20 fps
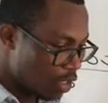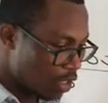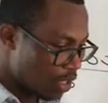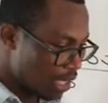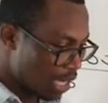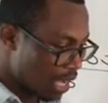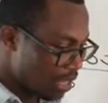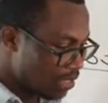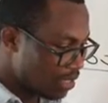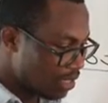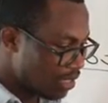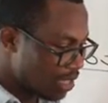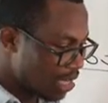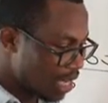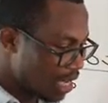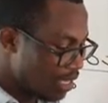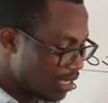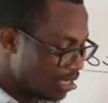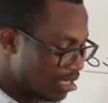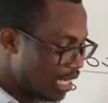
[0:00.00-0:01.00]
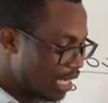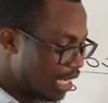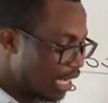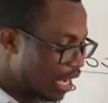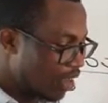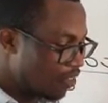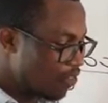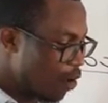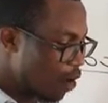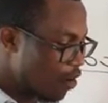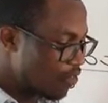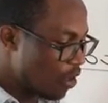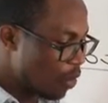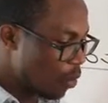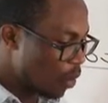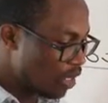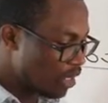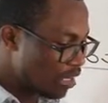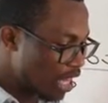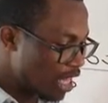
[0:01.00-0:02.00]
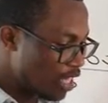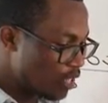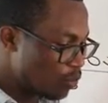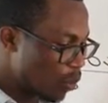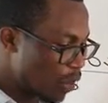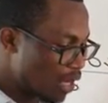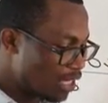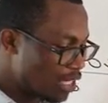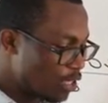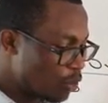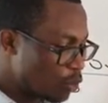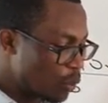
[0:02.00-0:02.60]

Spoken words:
you can see that the level of the water is pointing